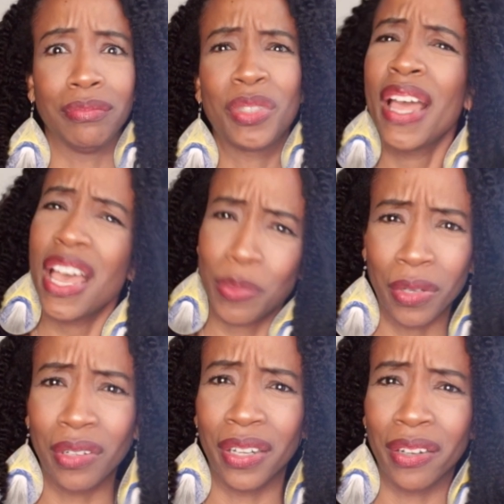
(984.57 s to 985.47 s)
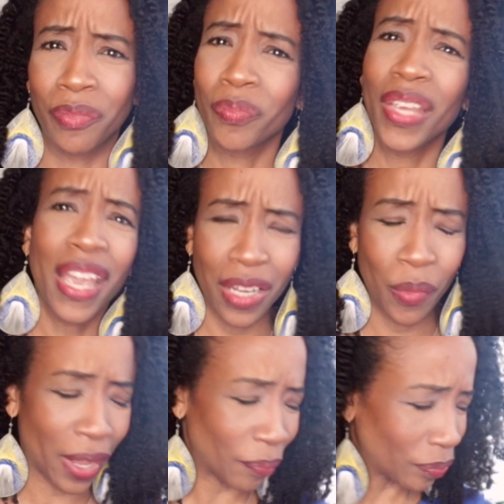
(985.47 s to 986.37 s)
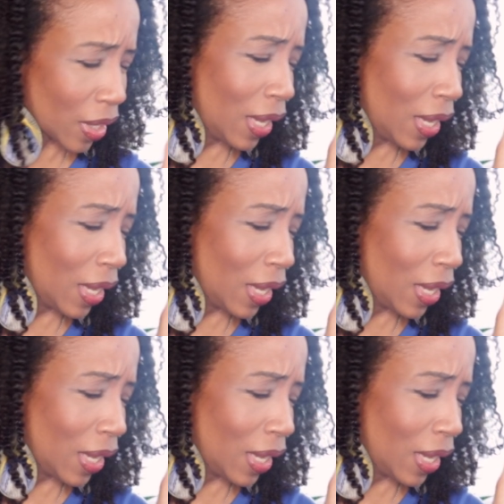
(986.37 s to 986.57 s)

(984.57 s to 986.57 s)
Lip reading: Well, it has been on there. Anyway.